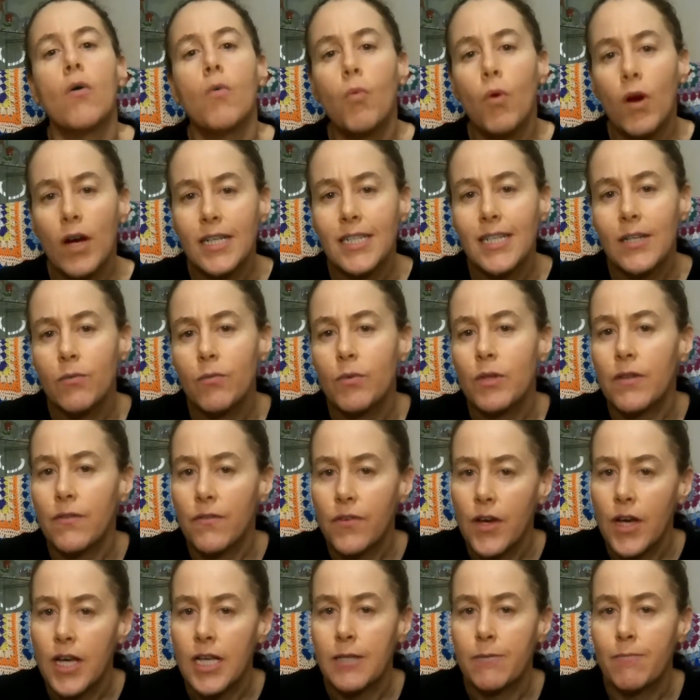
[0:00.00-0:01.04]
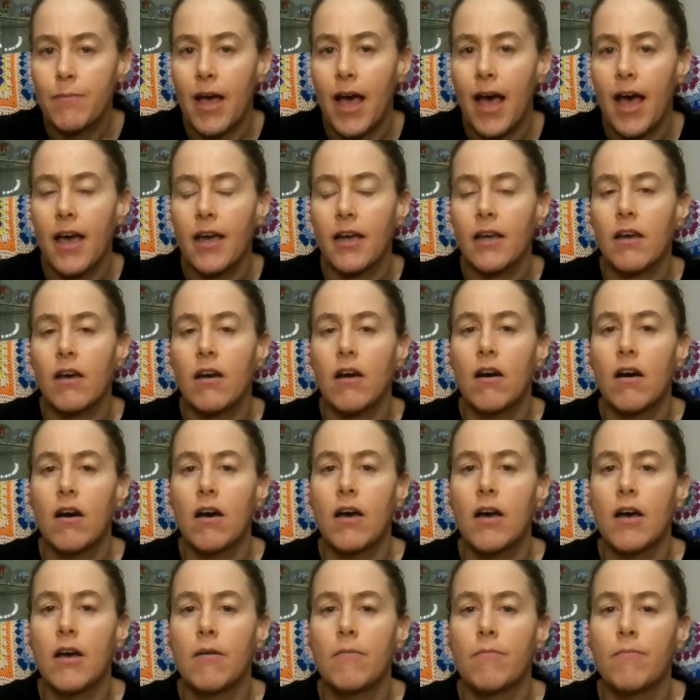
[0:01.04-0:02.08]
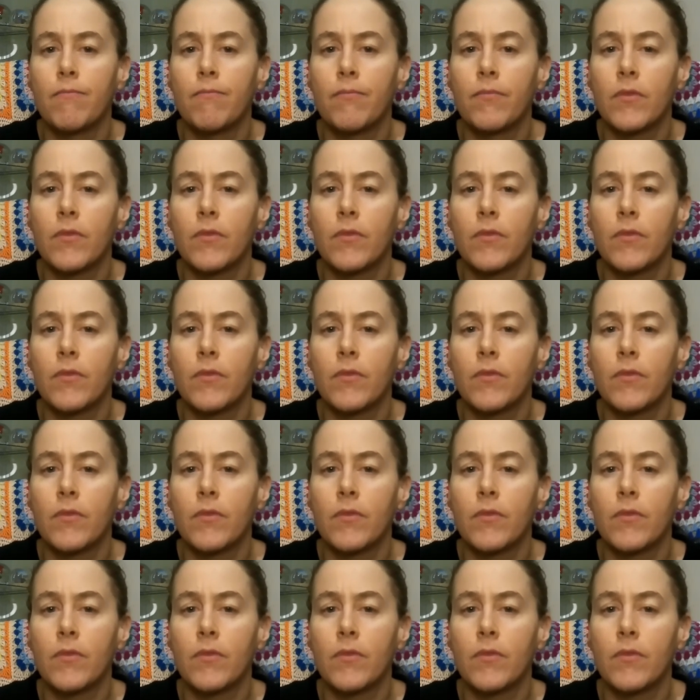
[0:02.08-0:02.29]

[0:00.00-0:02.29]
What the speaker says: What I did for the first bag, I